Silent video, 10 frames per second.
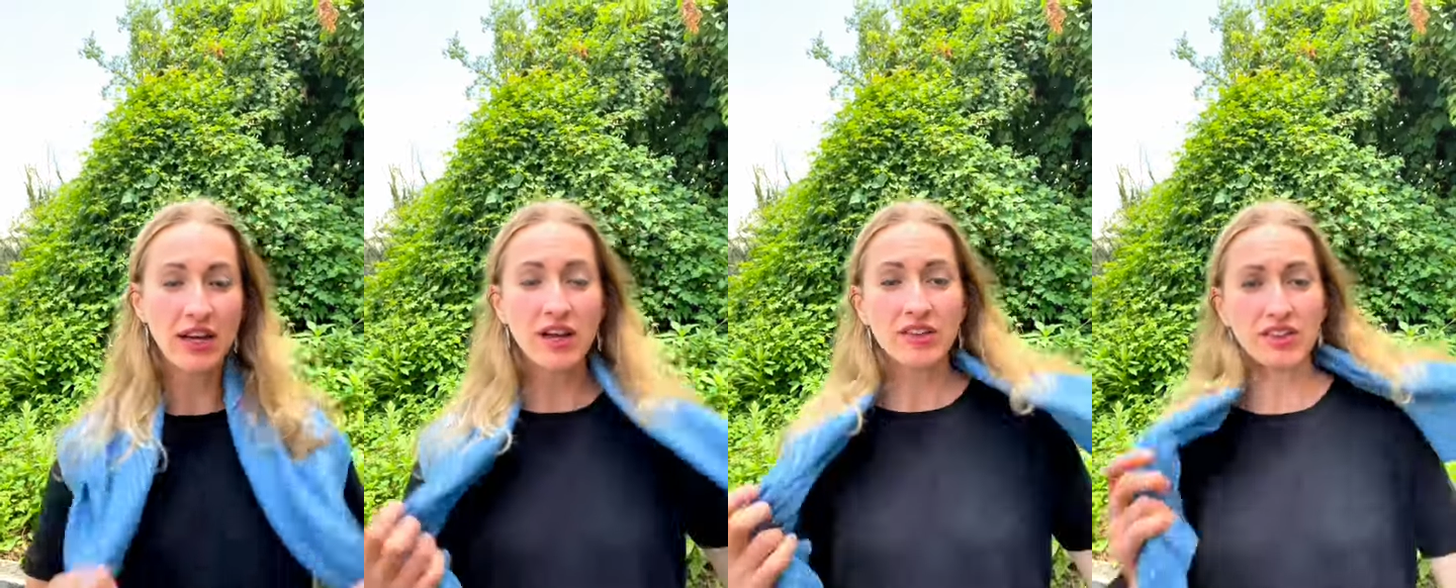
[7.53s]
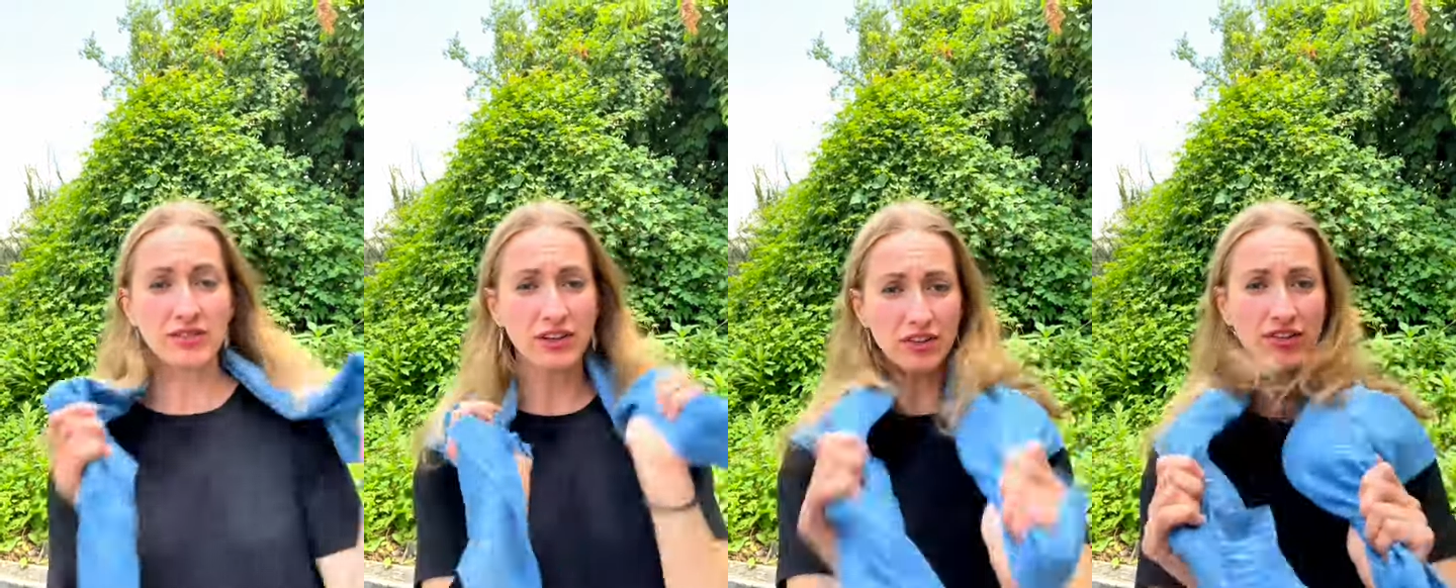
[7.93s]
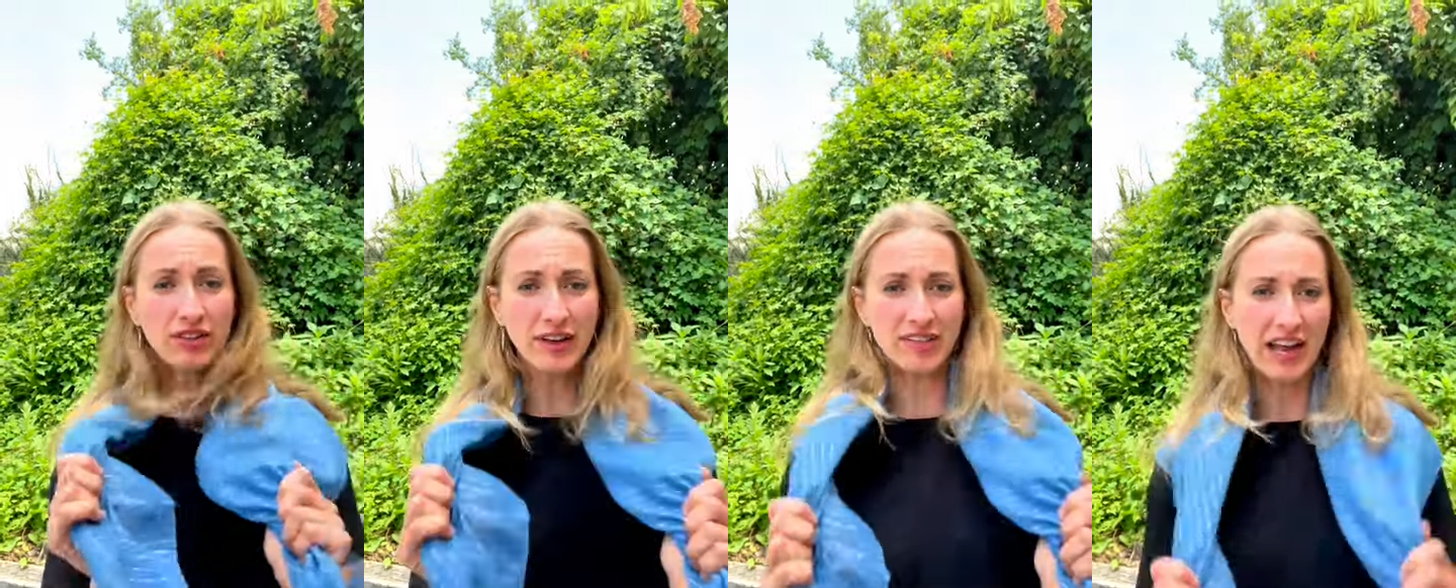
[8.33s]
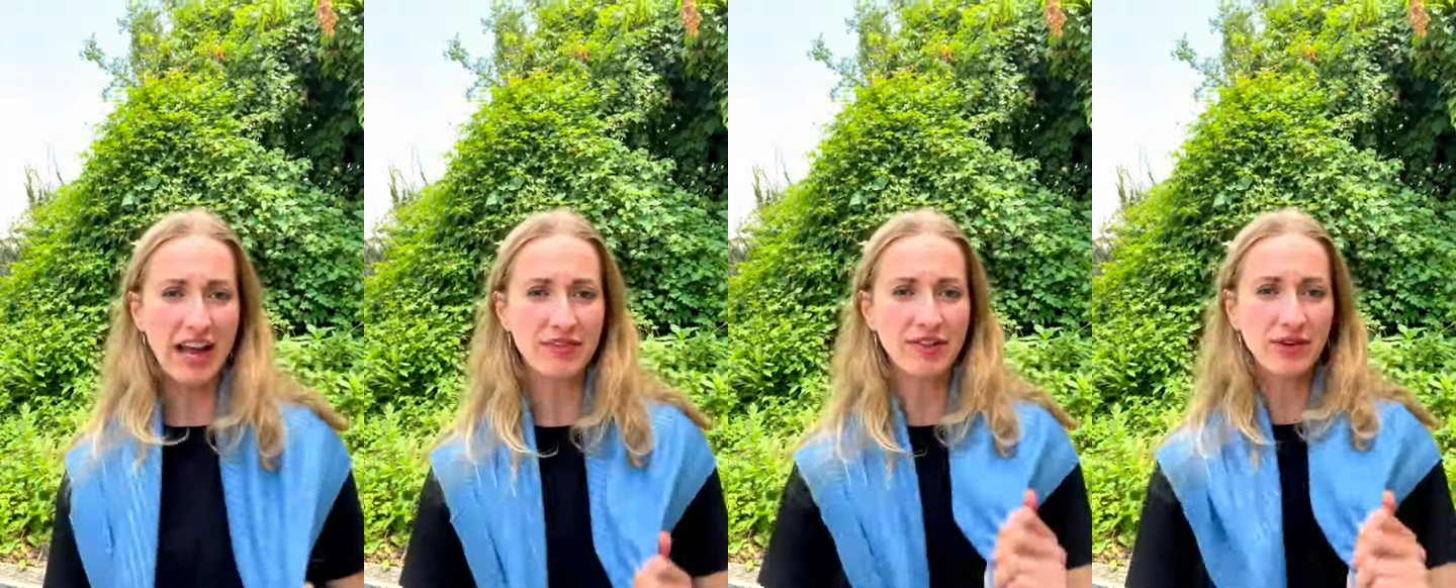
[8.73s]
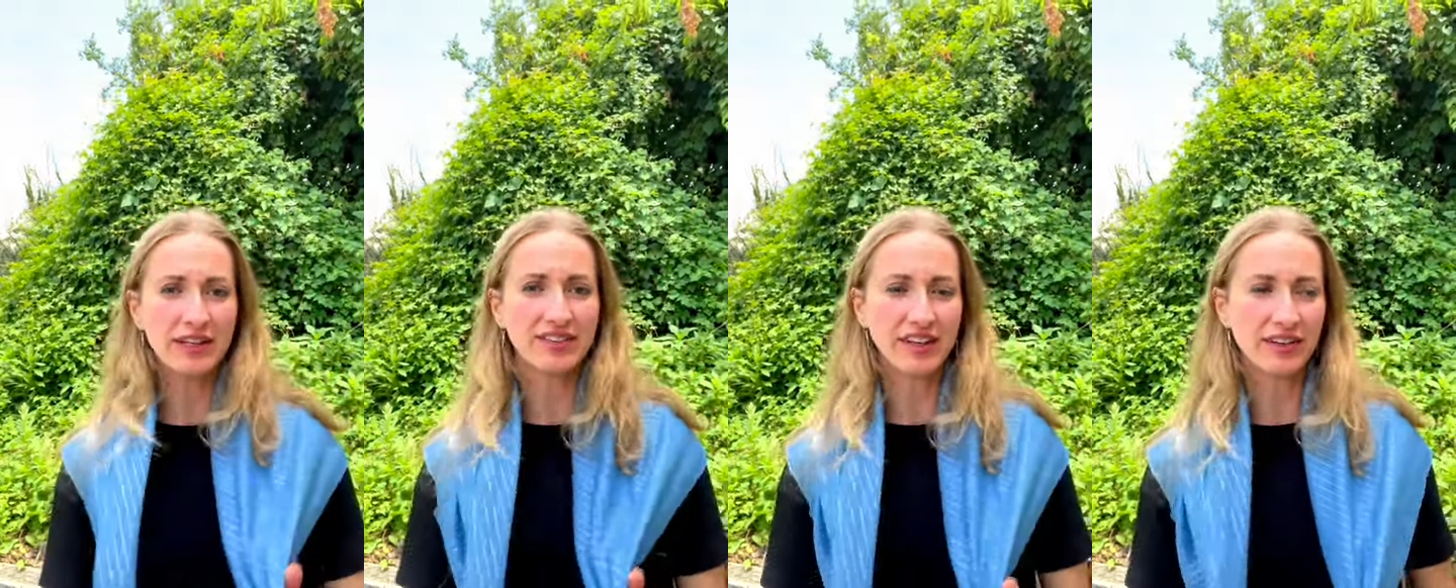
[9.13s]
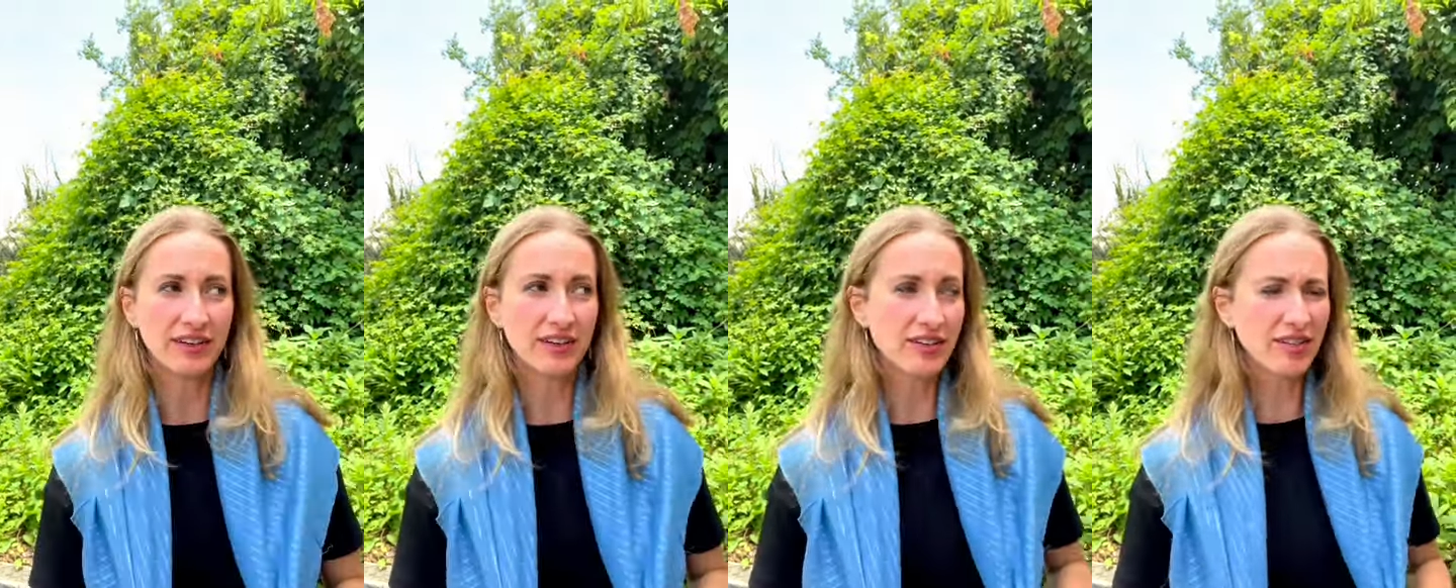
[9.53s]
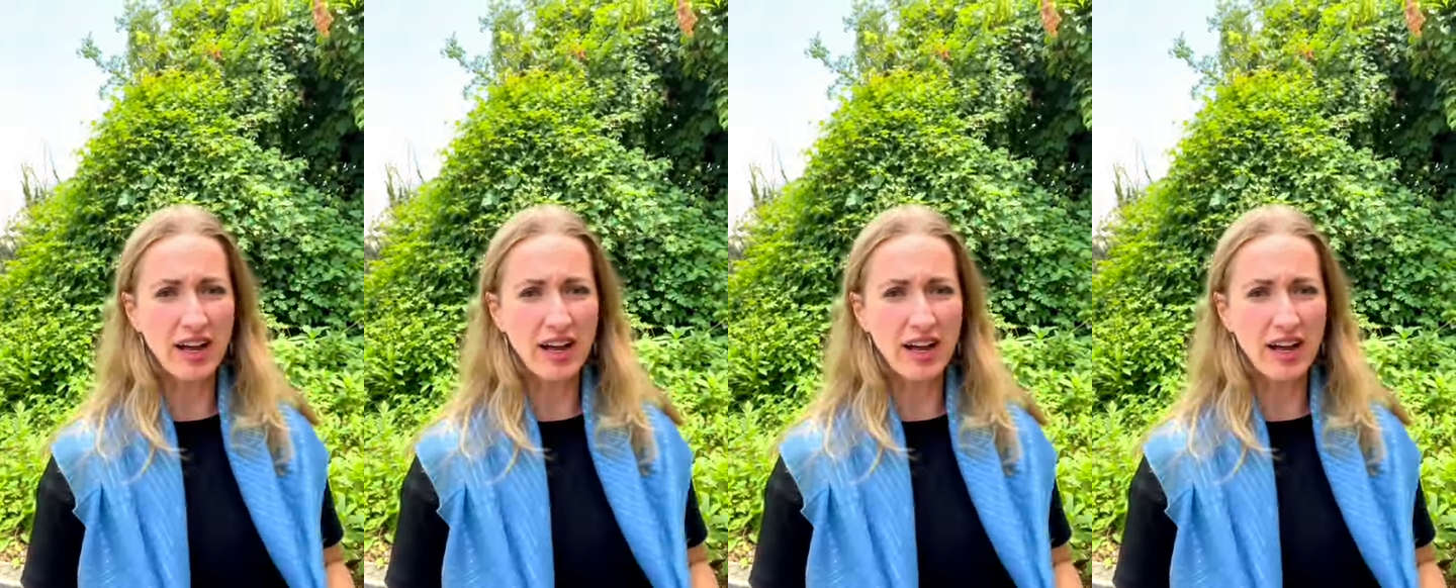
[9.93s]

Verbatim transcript: So for those of us that have Israeli tichels,